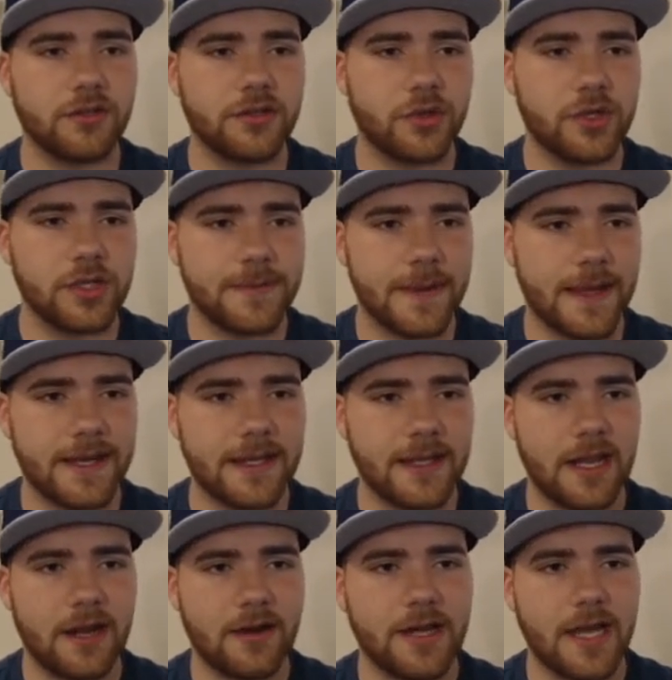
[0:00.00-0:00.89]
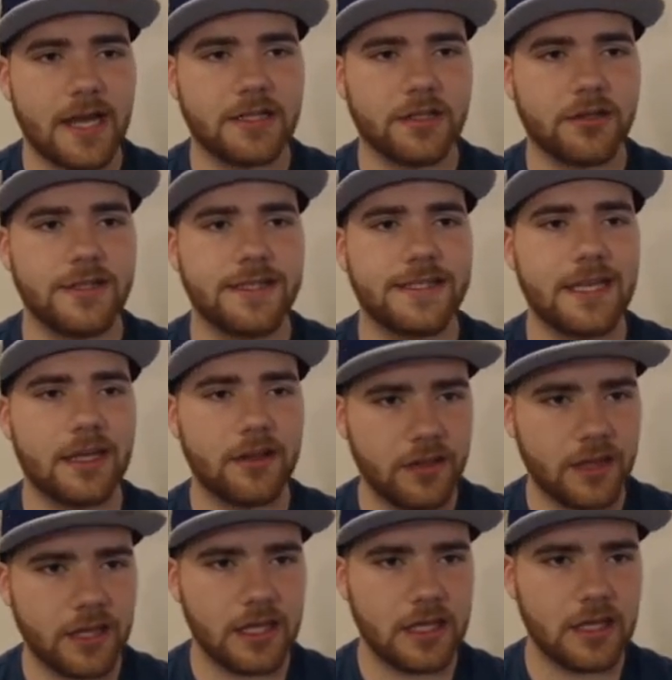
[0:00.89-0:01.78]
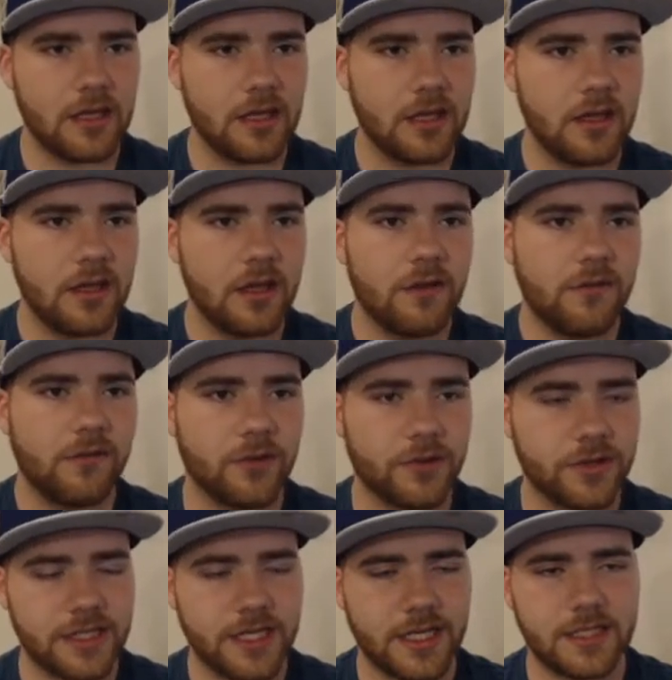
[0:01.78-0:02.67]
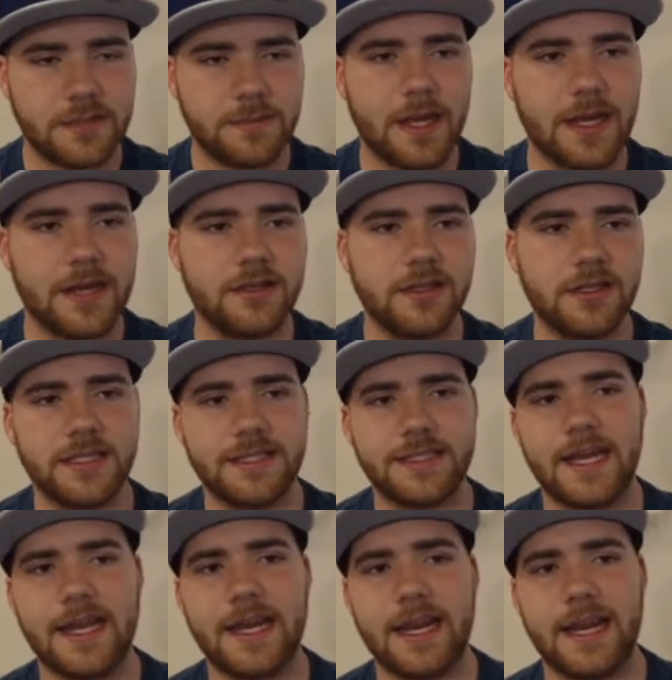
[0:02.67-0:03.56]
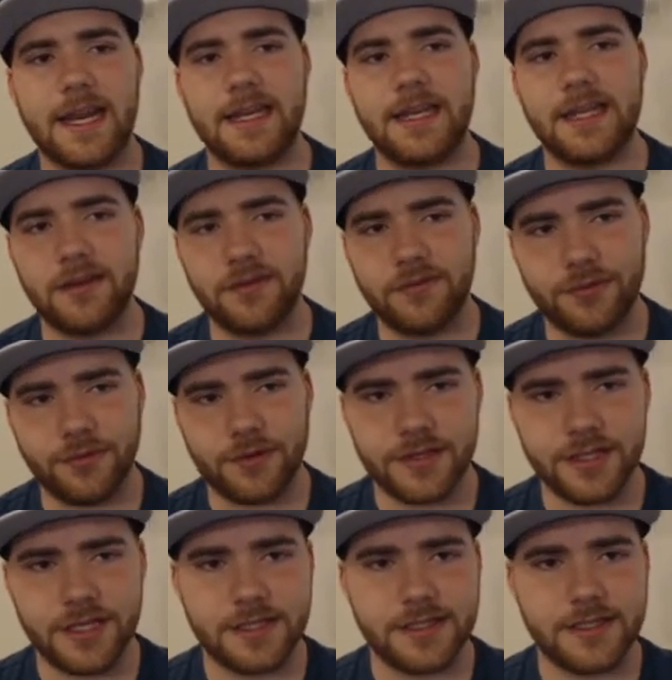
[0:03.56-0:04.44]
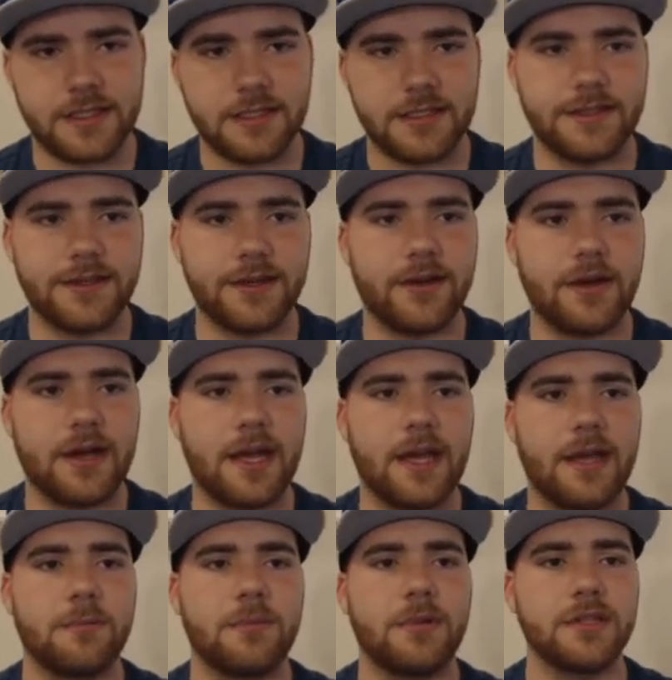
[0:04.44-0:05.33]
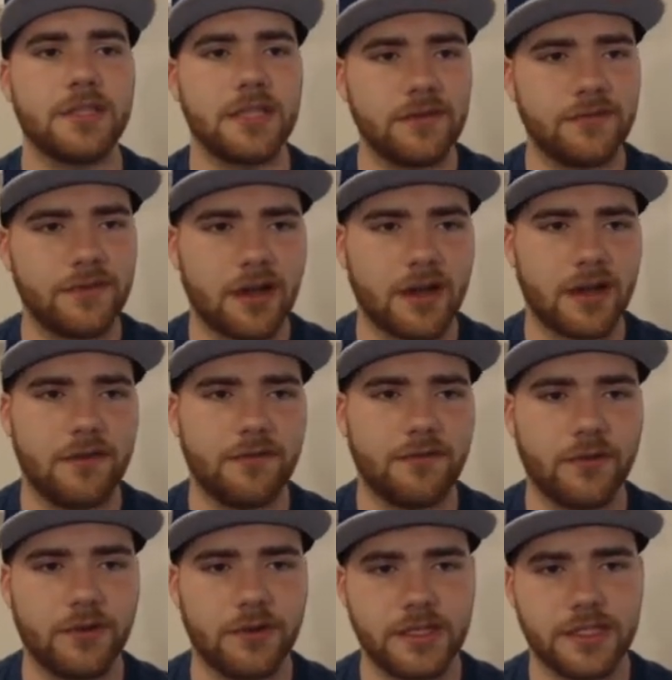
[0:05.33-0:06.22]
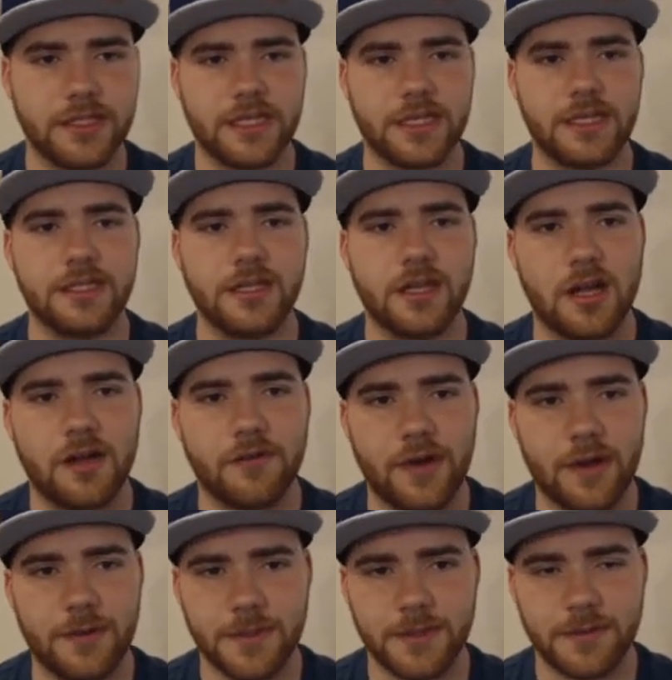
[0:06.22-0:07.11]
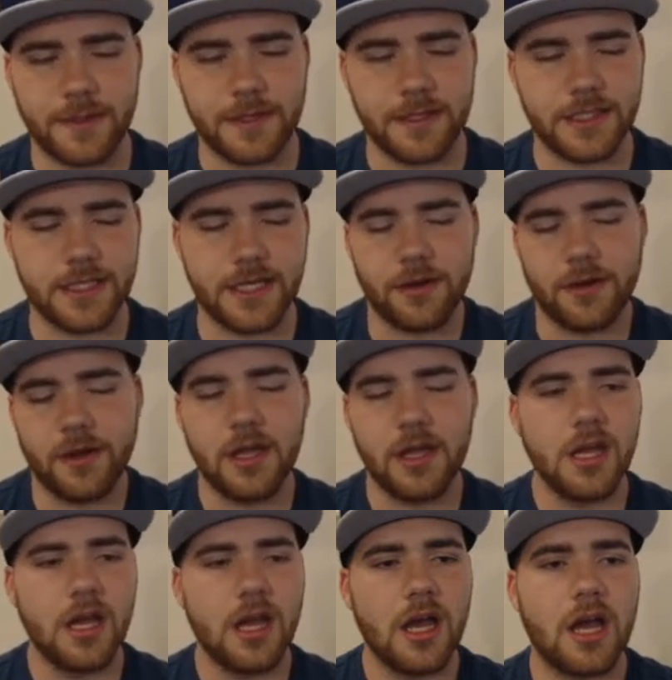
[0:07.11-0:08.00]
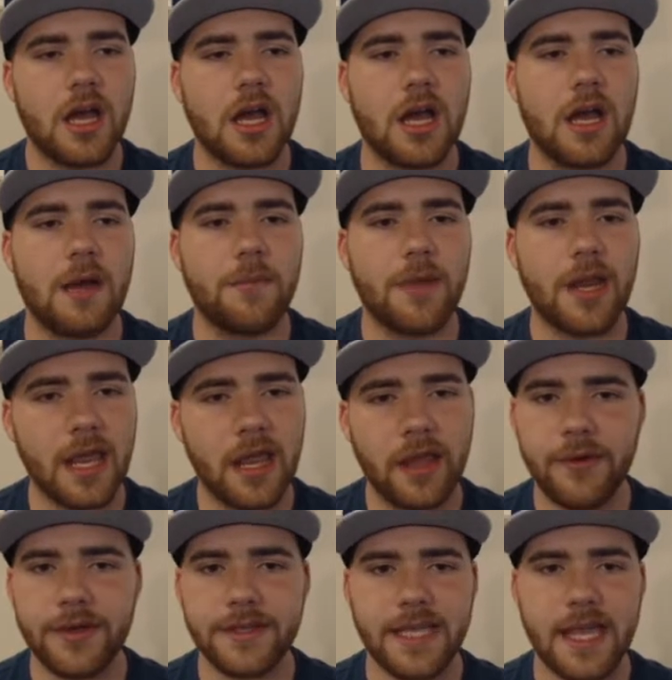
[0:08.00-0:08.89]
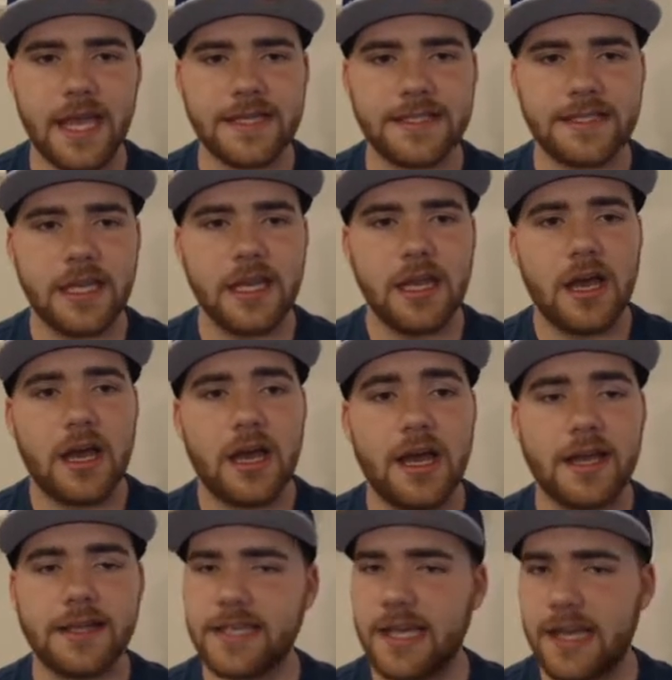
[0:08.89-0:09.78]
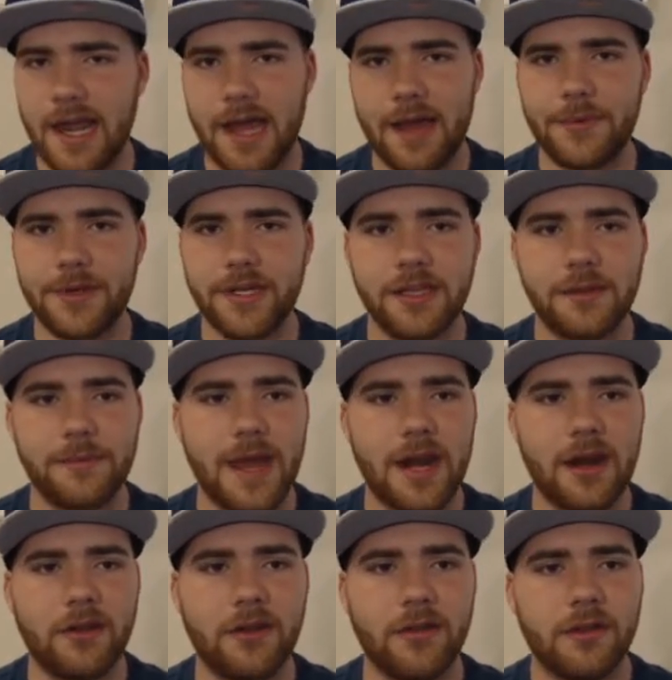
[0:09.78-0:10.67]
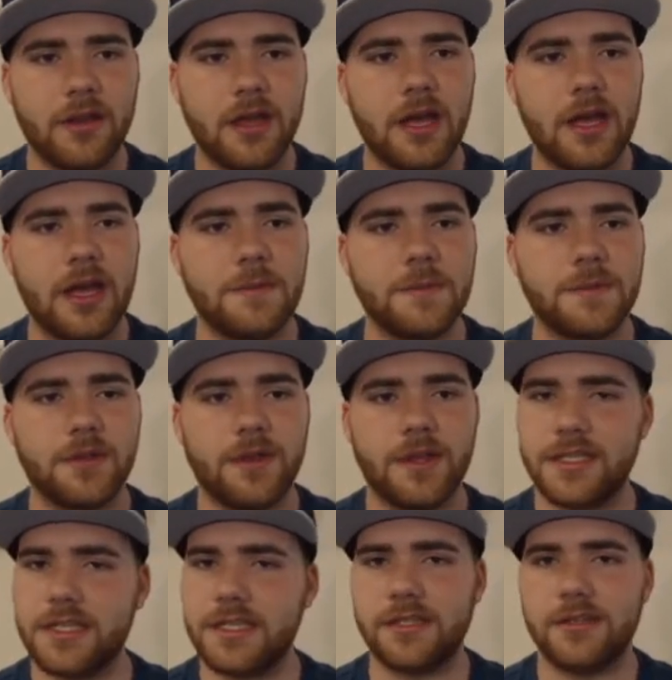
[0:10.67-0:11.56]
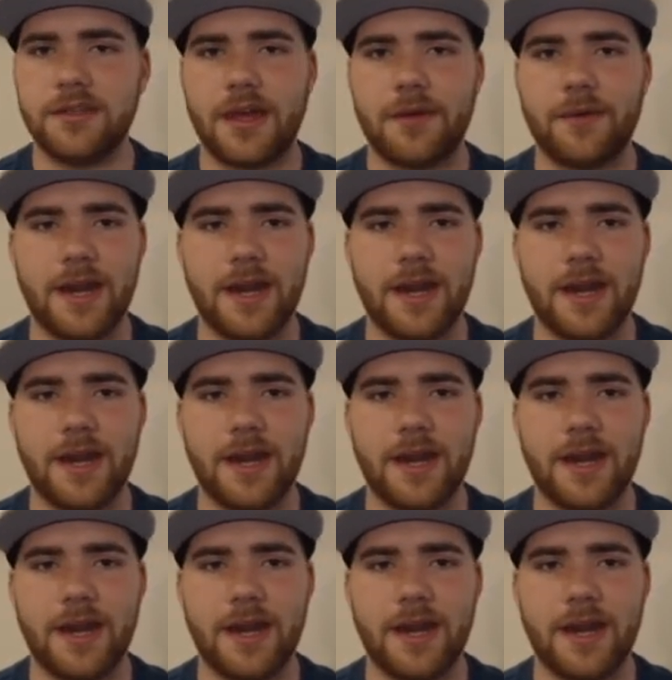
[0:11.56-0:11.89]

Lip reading: Choice Banded Aerodactyl instead of the Florges, but I decided I needed Florges, so I put Defog on Florges and took off Rapid Spin. So, but anyways, guys, excited to hop into the battle. So let's just do that right